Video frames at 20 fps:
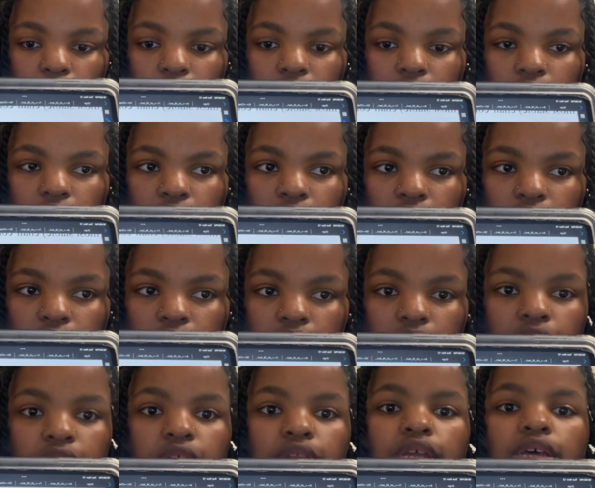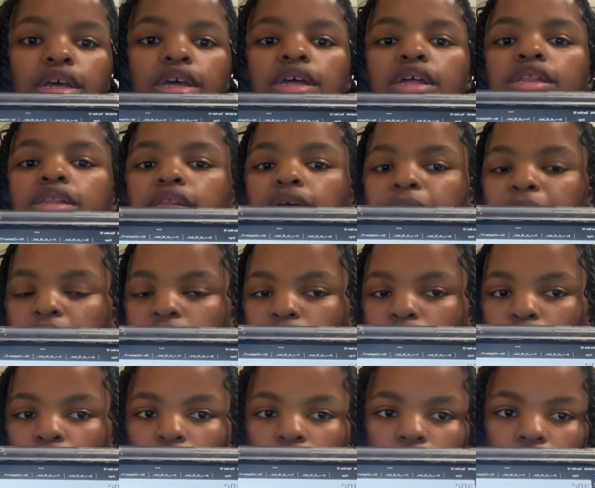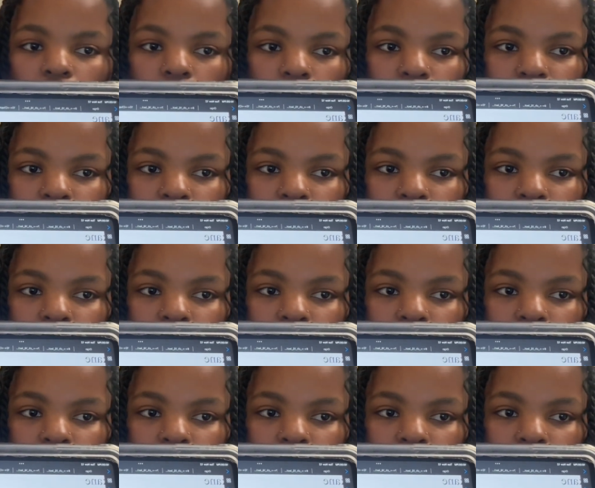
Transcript: the methyl on carbon 2, are on the same